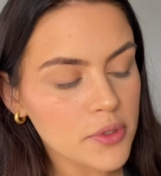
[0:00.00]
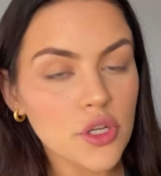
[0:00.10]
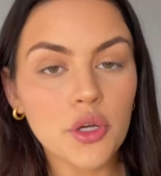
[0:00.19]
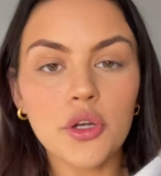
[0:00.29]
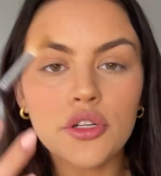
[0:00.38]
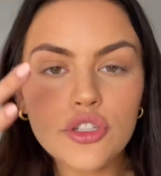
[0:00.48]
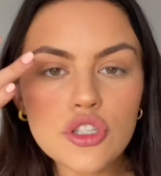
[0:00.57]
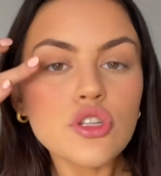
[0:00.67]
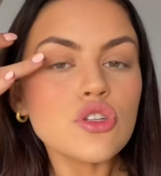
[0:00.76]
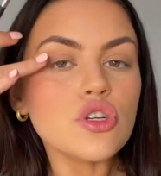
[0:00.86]
two
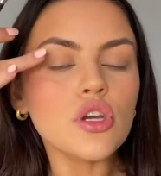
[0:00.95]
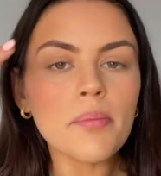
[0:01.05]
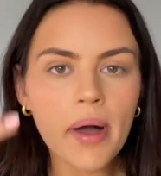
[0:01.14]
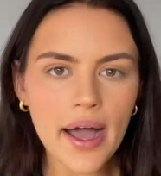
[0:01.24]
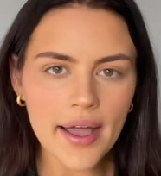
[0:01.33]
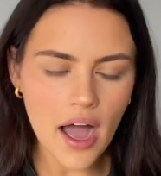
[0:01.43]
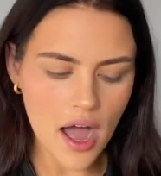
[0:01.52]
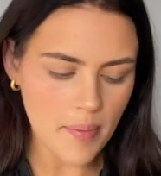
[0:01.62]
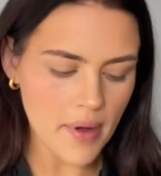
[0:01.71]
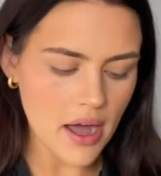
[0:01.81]
just to do my
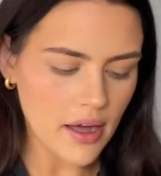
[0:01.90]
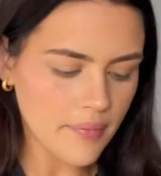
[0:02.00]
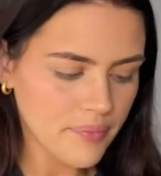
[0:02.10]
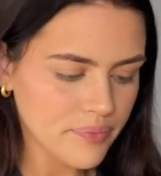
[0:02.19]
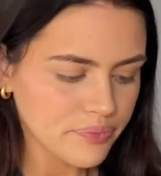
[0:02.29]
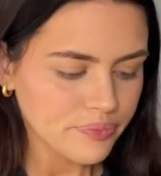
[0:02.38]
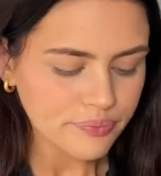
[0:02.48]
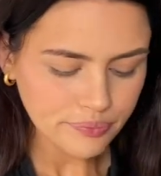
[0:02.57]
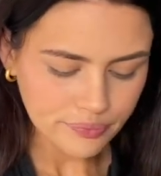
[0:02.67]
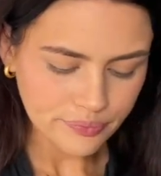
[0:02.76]
upper
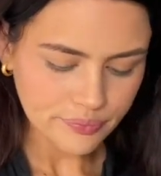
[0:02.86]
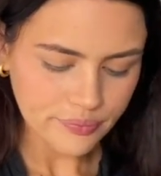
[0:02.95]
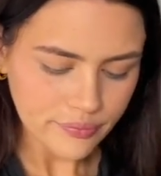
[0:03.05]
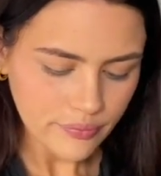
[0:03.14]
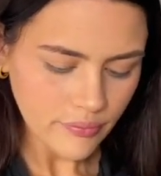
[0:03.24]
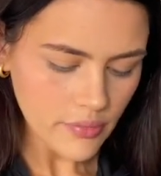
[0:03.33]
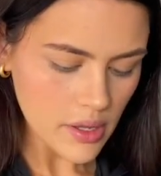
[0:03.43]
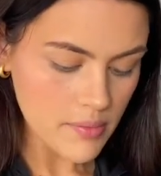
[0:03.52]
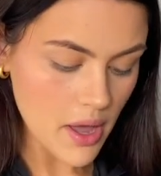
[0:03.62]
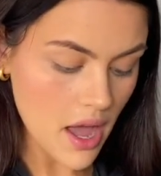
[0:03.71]

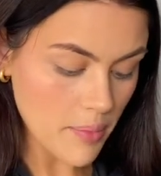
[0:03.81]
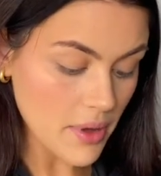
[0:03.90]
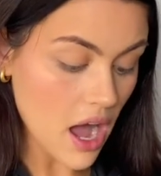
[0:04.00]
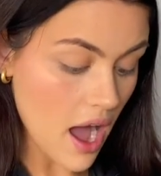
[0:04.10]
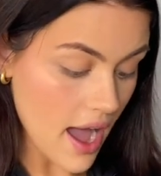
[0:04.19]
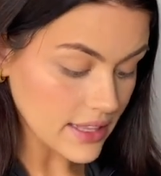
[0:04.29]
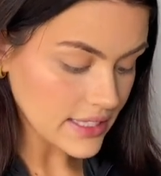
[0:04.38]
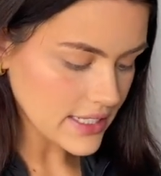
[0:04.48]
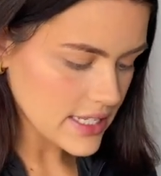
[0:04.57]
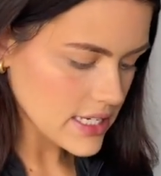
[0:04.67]
eyelid.